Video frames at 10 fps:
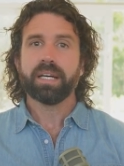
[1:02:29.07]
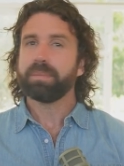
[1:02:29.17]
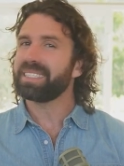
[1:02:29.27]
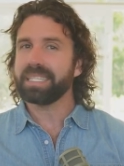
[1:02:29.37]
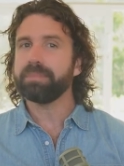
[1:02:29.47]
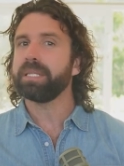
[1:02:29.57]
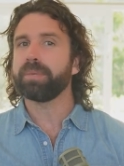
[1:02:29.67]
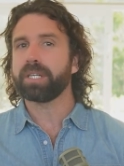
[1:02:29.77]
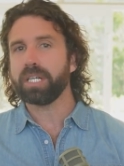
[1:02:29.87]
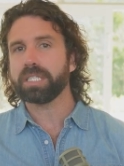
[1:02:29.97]
but simply
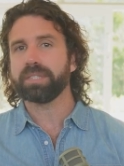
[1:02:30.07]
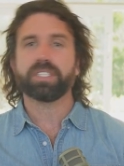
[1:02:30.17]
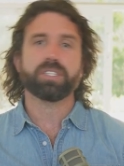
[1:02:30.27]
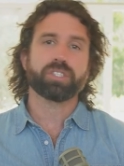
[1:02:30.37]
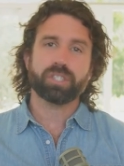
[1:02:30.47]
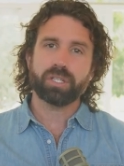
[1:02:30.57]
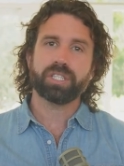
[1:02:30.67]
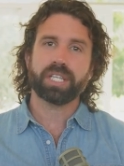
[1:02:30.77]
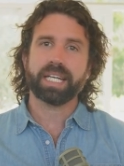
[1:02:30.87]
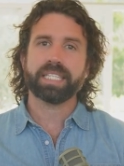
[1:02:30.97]
because of its
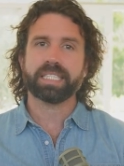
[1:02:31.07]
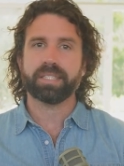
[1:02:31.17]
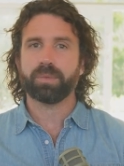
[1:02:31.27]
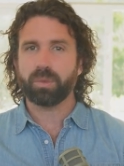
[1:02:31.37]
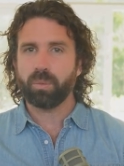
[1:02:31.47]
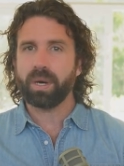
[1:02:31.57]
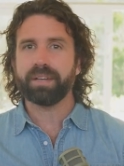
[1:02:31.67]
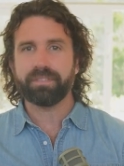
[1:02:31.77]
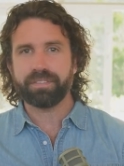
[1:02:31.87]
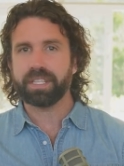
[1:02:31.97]
association with
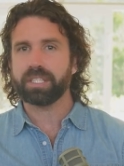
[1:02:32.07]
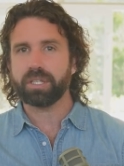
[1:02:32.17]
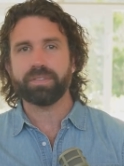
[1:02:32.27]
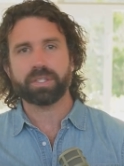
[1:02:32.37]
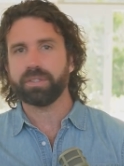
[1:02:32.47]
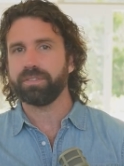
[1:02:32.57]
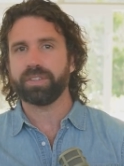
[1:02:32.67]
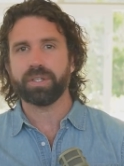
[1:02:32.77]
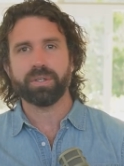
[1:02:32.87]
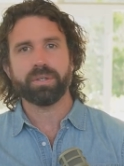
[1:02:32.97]
one philosophical
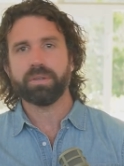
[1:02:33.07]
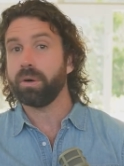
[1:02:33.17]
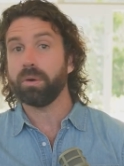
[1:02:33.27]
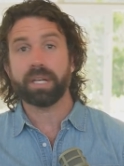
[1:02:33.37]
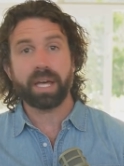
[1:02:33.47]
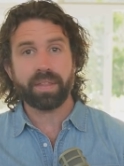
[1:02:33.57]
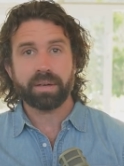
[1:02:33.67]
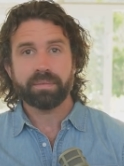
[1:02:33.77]
view or another.